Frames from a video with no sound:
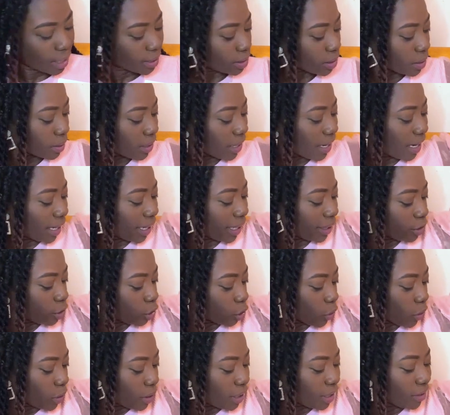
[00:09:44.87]
so that I can
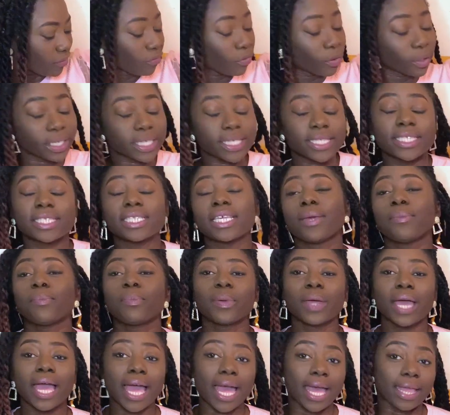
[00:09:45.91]
join it for the
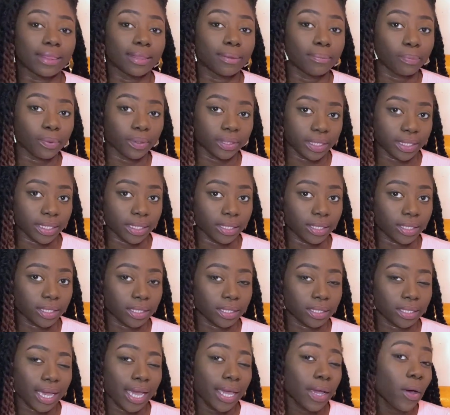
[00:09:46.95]
zip and the
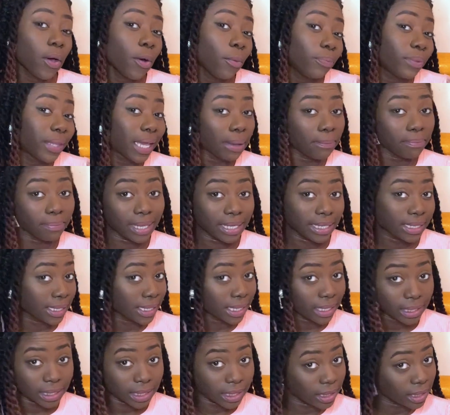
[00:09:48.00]
buttons. I hope that makes
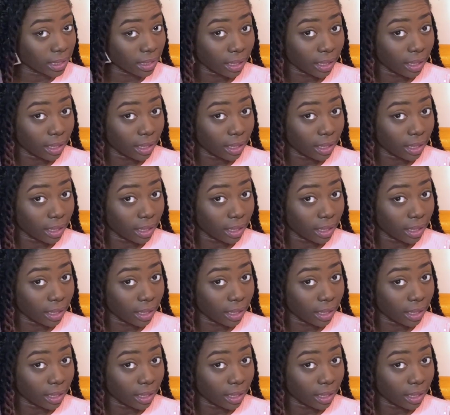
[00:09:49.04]
sense.